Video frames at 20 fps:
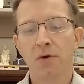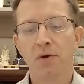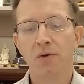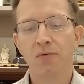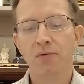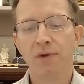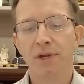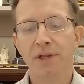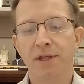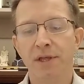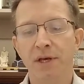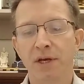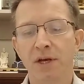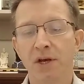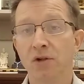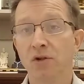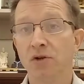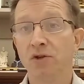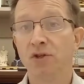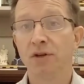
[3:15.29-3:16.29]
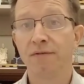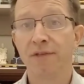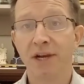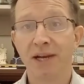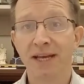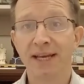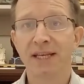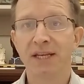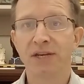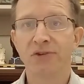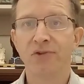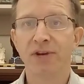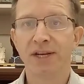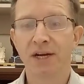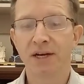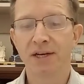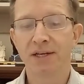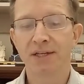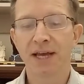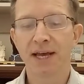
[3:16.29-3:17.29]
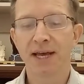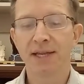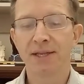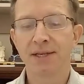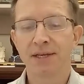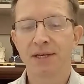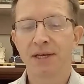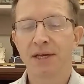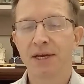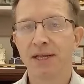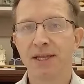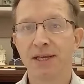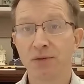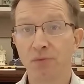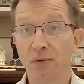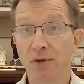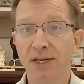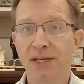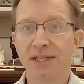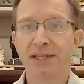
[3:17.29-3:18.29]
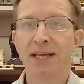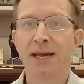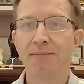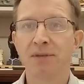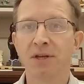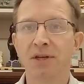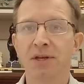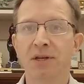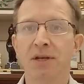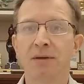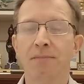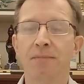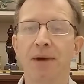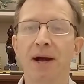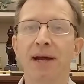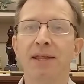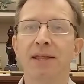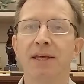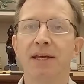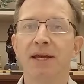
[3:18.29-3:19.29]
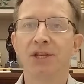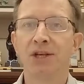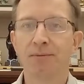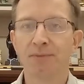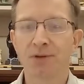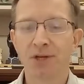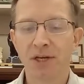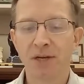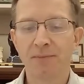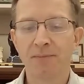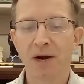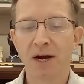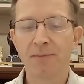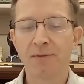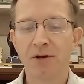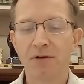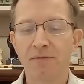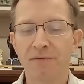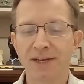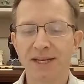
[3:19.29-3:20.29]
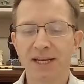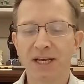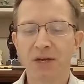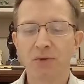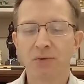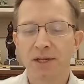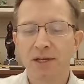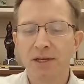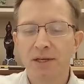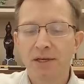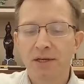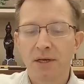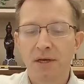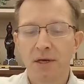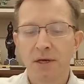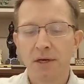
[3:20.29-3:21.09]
read the conclusion of the latest radar scans, and this was accepted by the Egyptian Department of Antiquities.